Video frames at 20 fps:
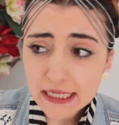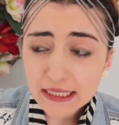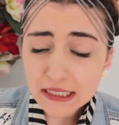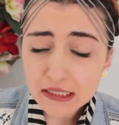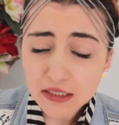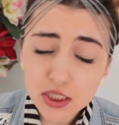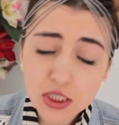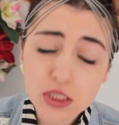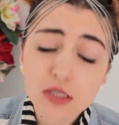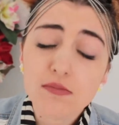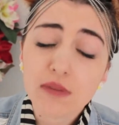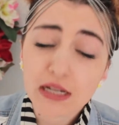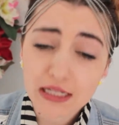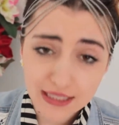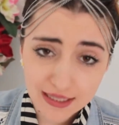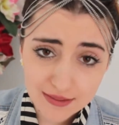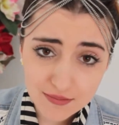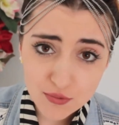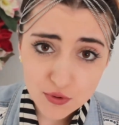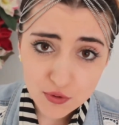until
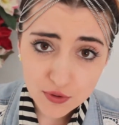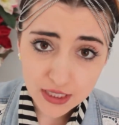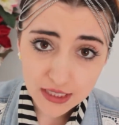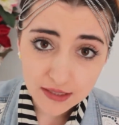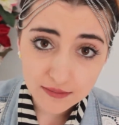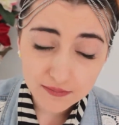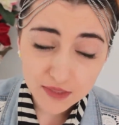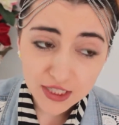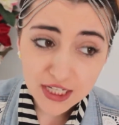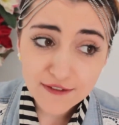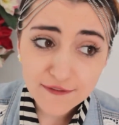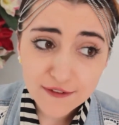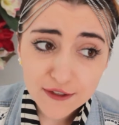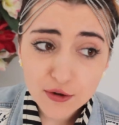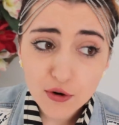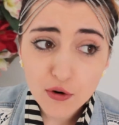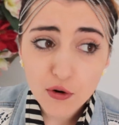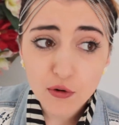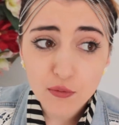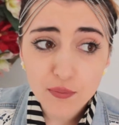Monday morning, if at
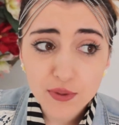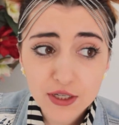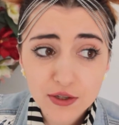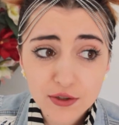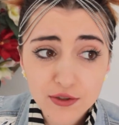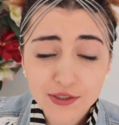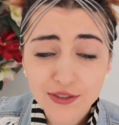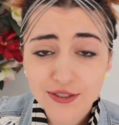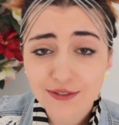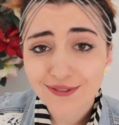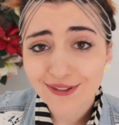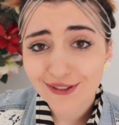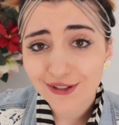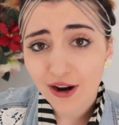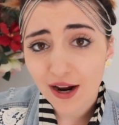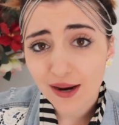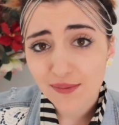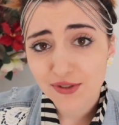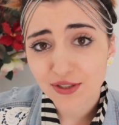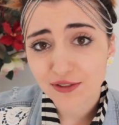all, because of the
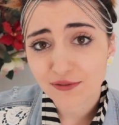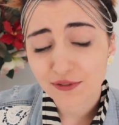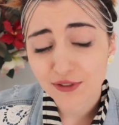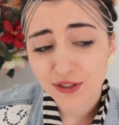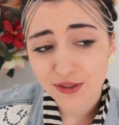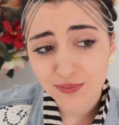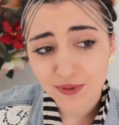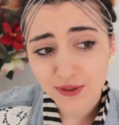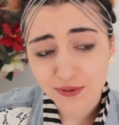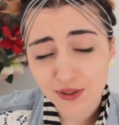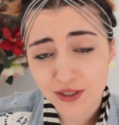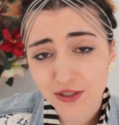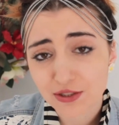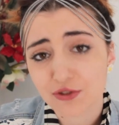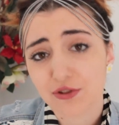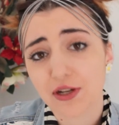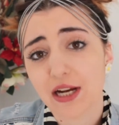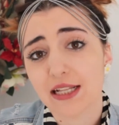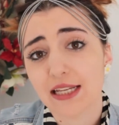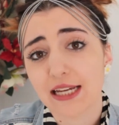time difference between
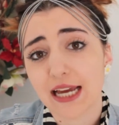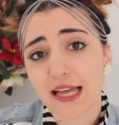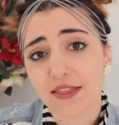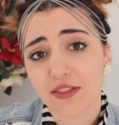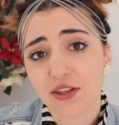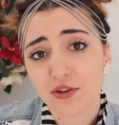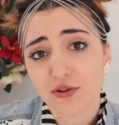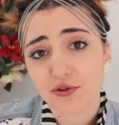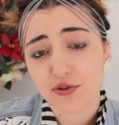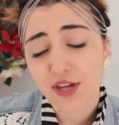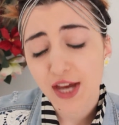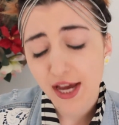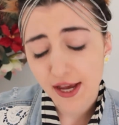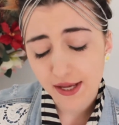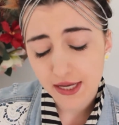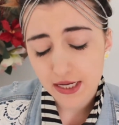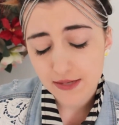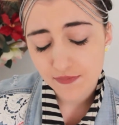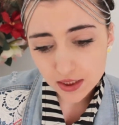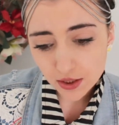Australia and the
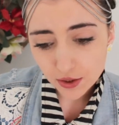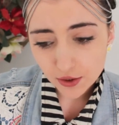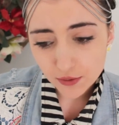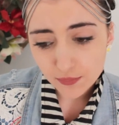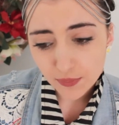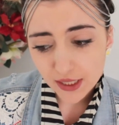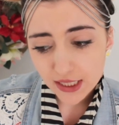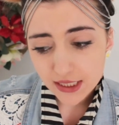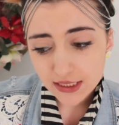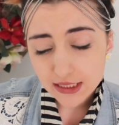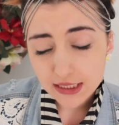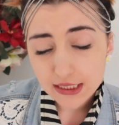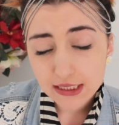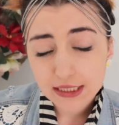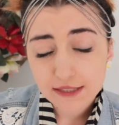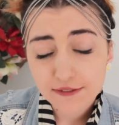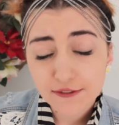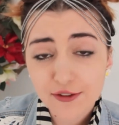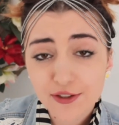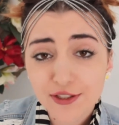UK. So
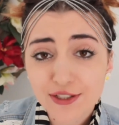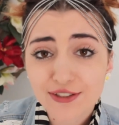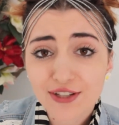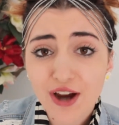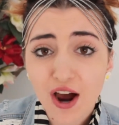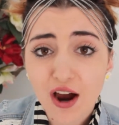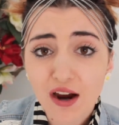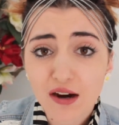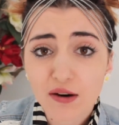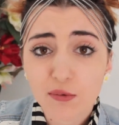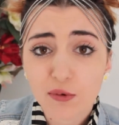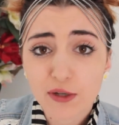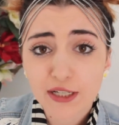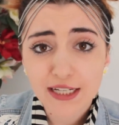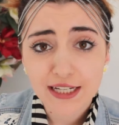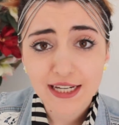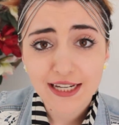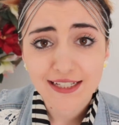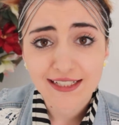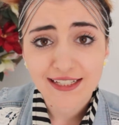basically for the entire
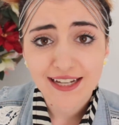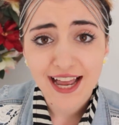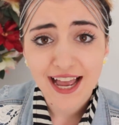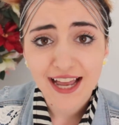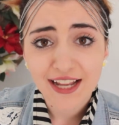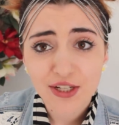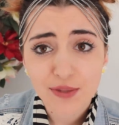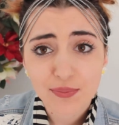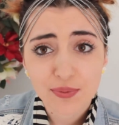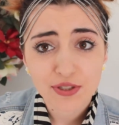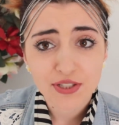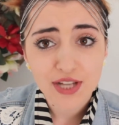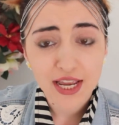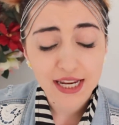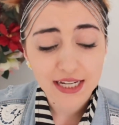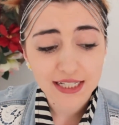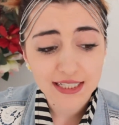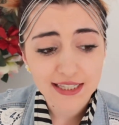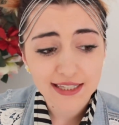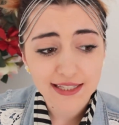weekend I had to
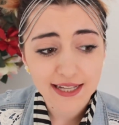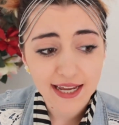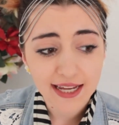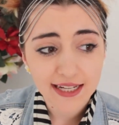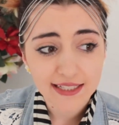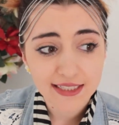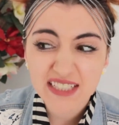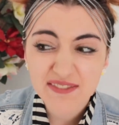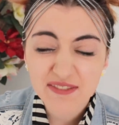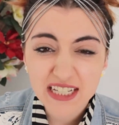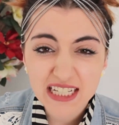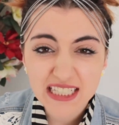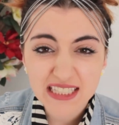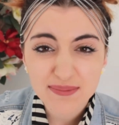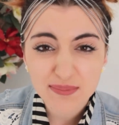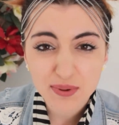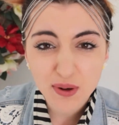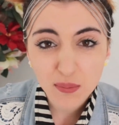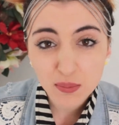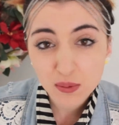pretend that the visa
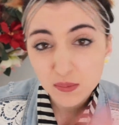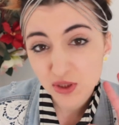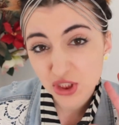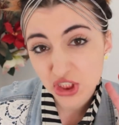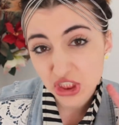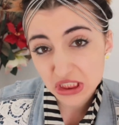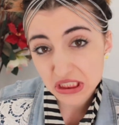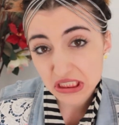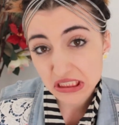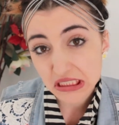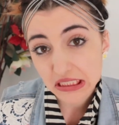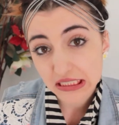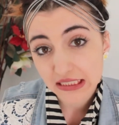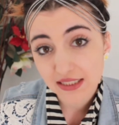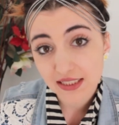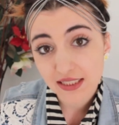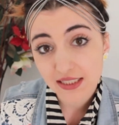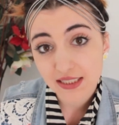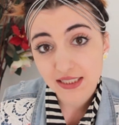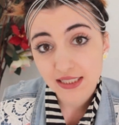problem just didn't
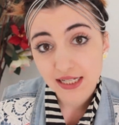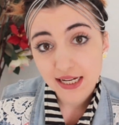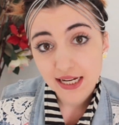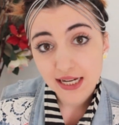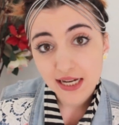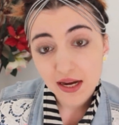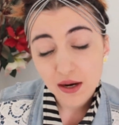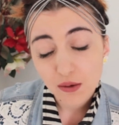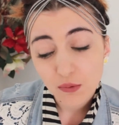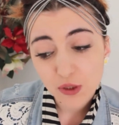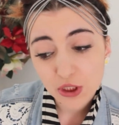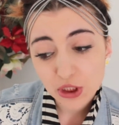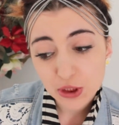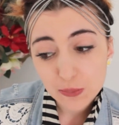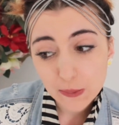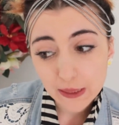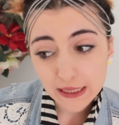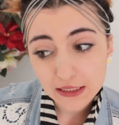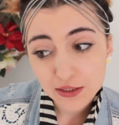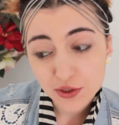exist, which
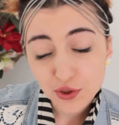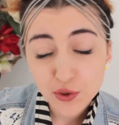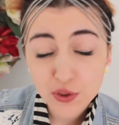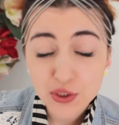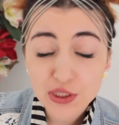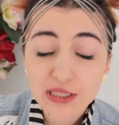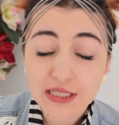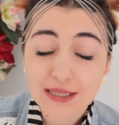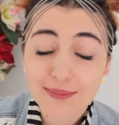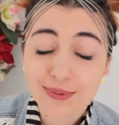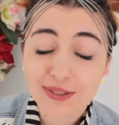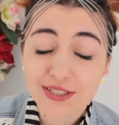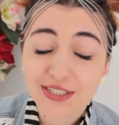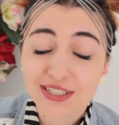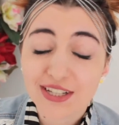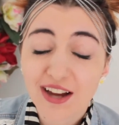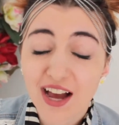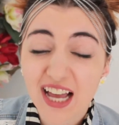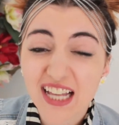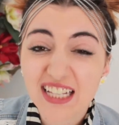meant 2 sleepless
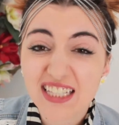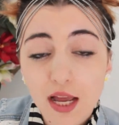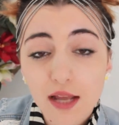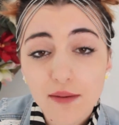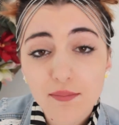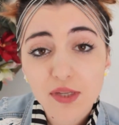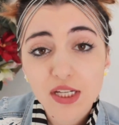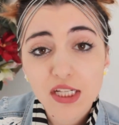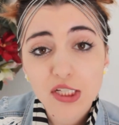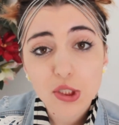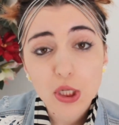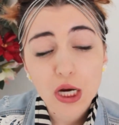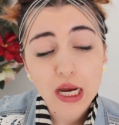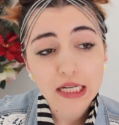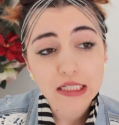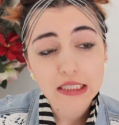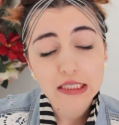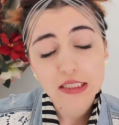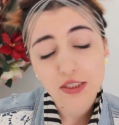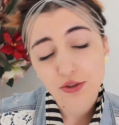nights and me
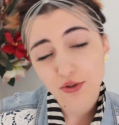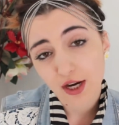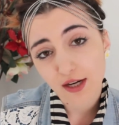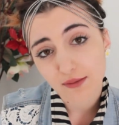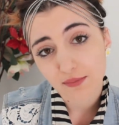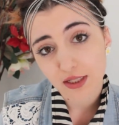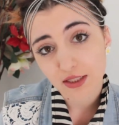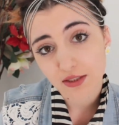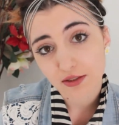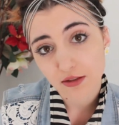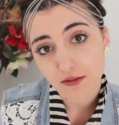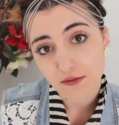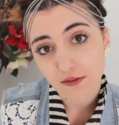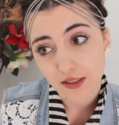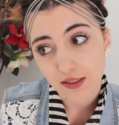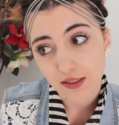trying to distract myself